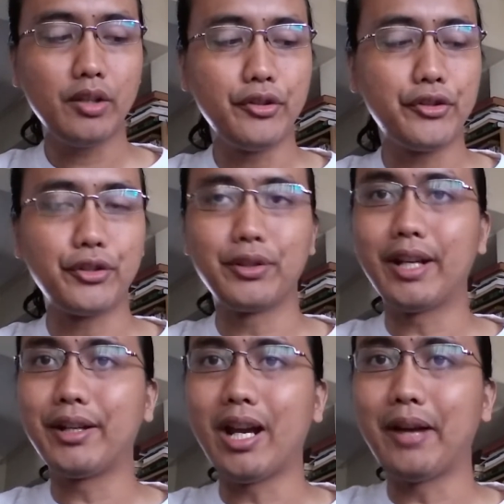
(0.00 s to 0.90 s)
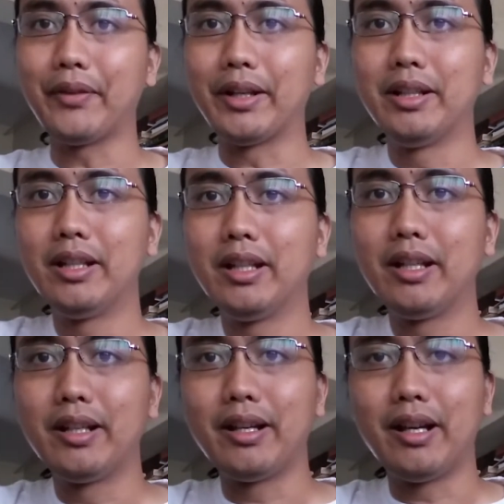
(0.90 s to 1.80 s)
So there you have it.
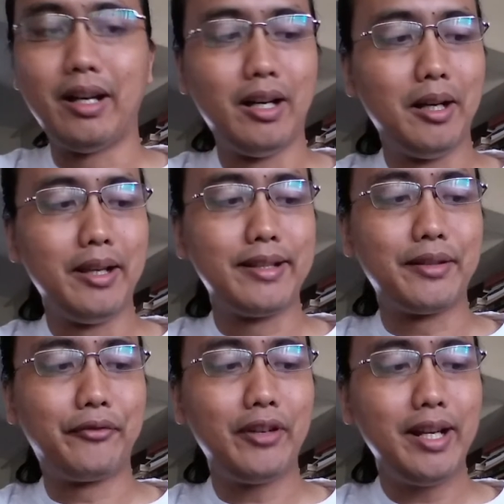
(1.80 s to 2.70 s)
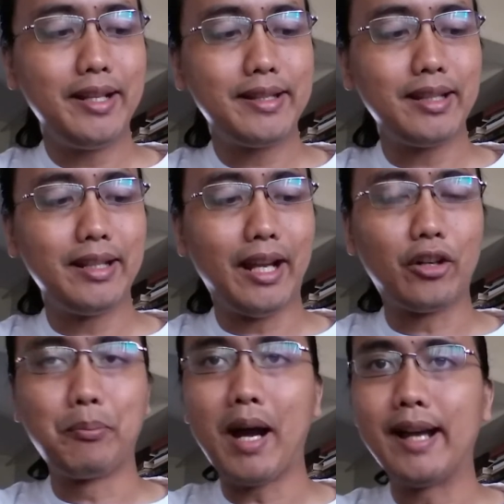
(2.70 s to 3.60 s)
It's a phrase that
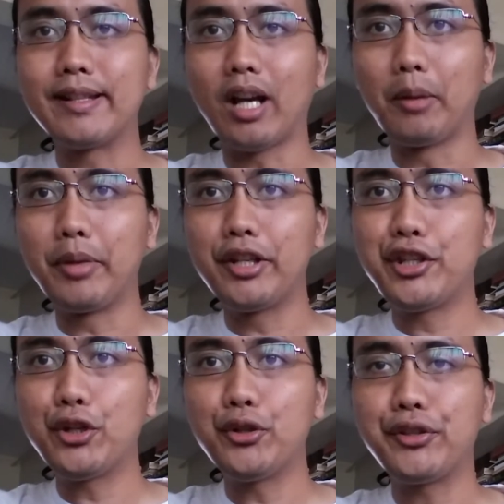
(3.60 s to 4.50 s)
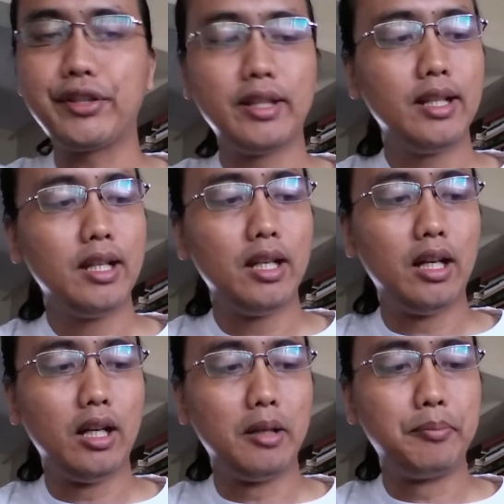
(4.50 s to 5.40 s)
combines arpeggios,
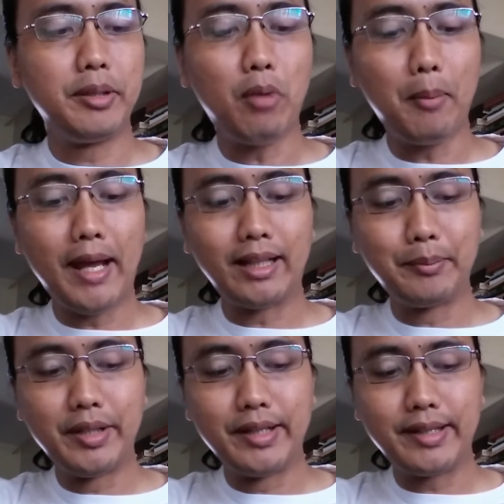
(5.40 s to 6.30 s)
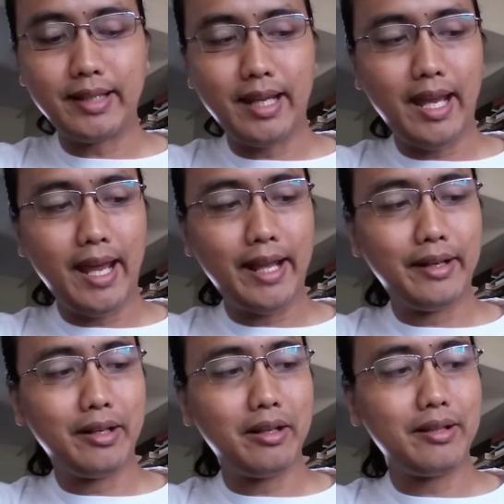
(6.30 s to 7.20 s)
bebop elements,
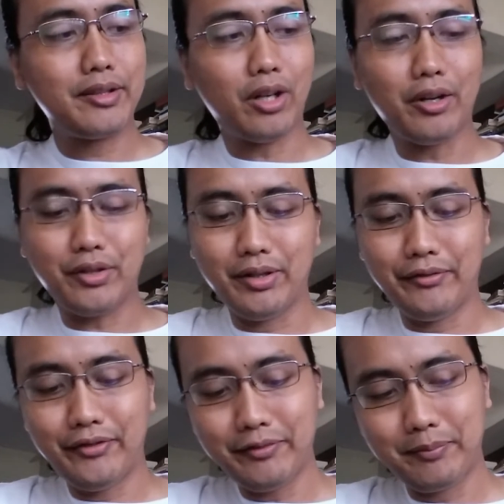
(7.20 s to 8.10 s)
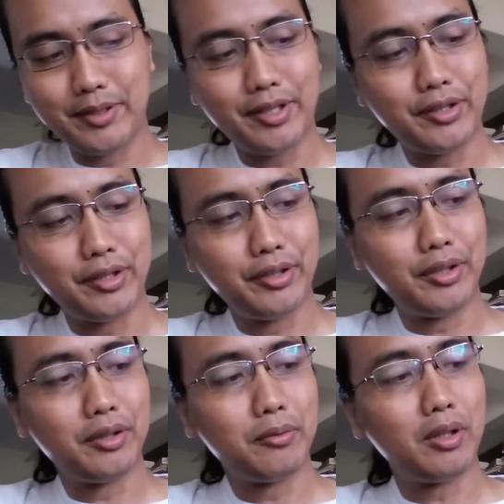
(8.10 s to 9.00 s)
and starts on the 5th position
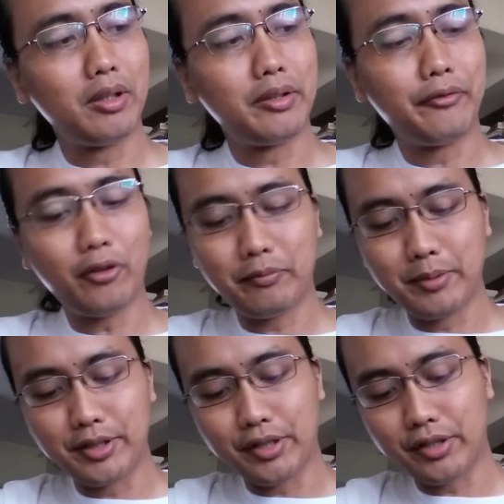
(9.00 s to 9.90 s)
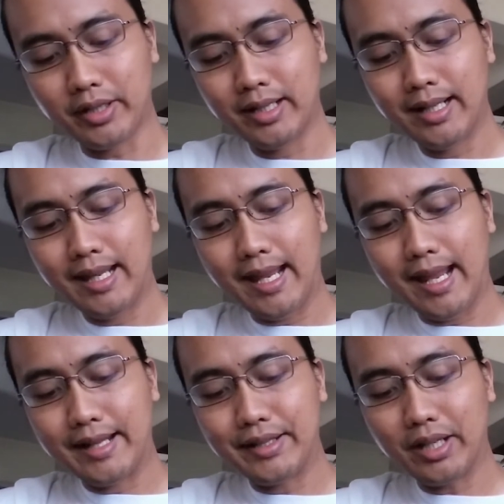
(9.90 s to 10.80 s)
here. Well, the 4th position
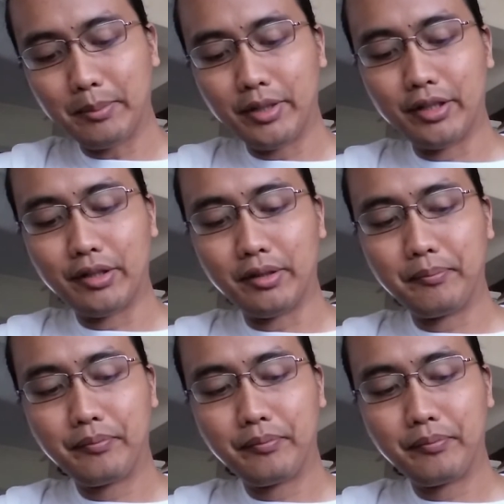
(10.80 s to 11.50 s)
ends up in the